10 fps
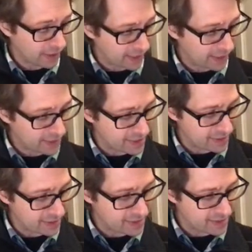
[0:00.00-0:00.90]
and I can take
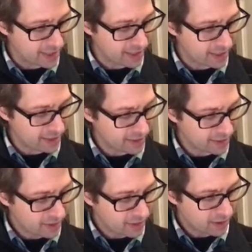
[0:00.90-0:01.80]
the sine
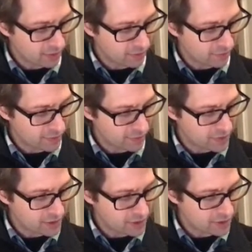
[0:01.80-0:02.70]
of
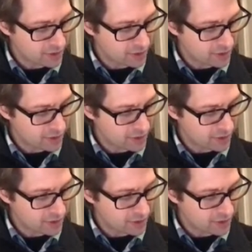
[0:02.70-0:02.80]
15